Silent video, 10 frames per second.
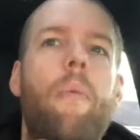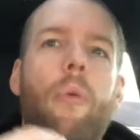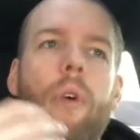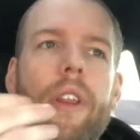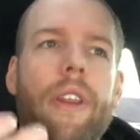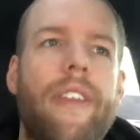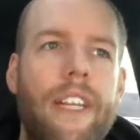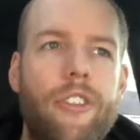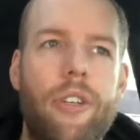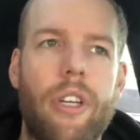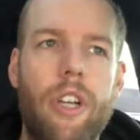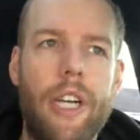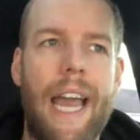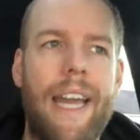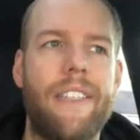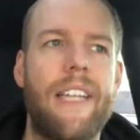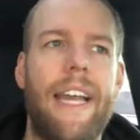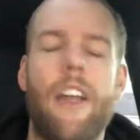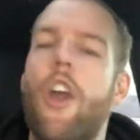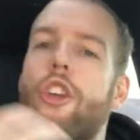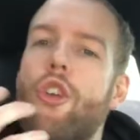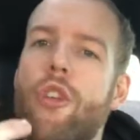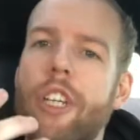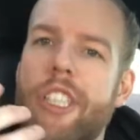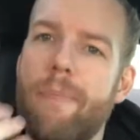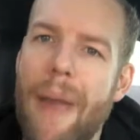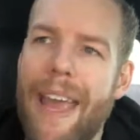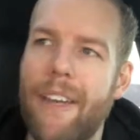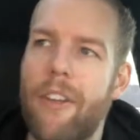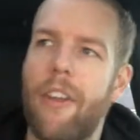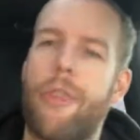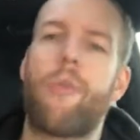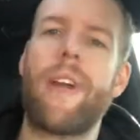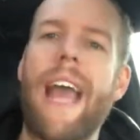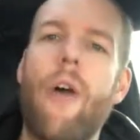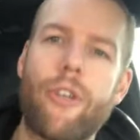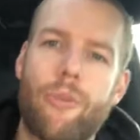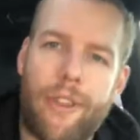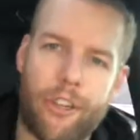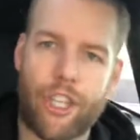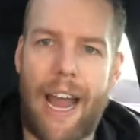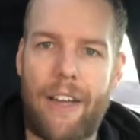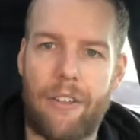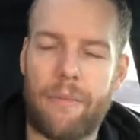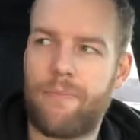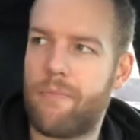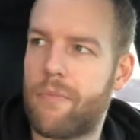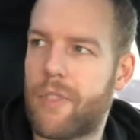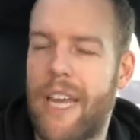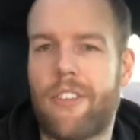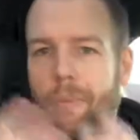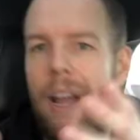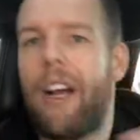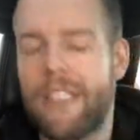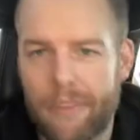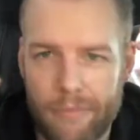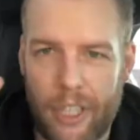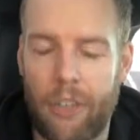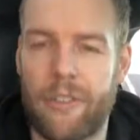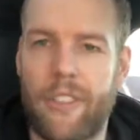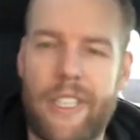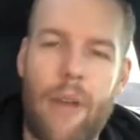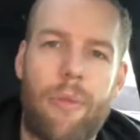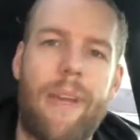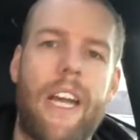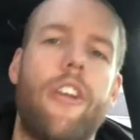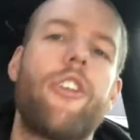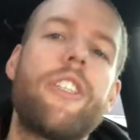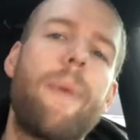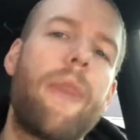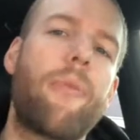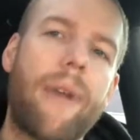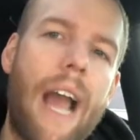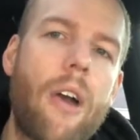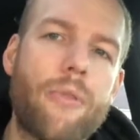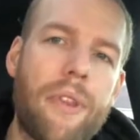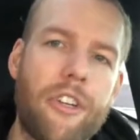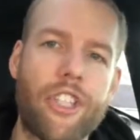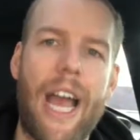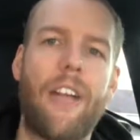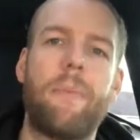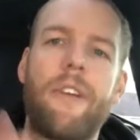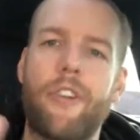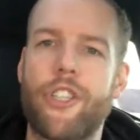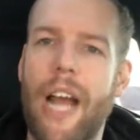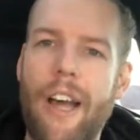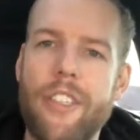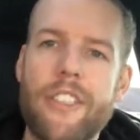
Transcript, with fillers: But one of the things you can look at is, like, you could spend three hours with your child. Okay, so parents, you know, stay with me here. You could spend three hours with your child, but if your child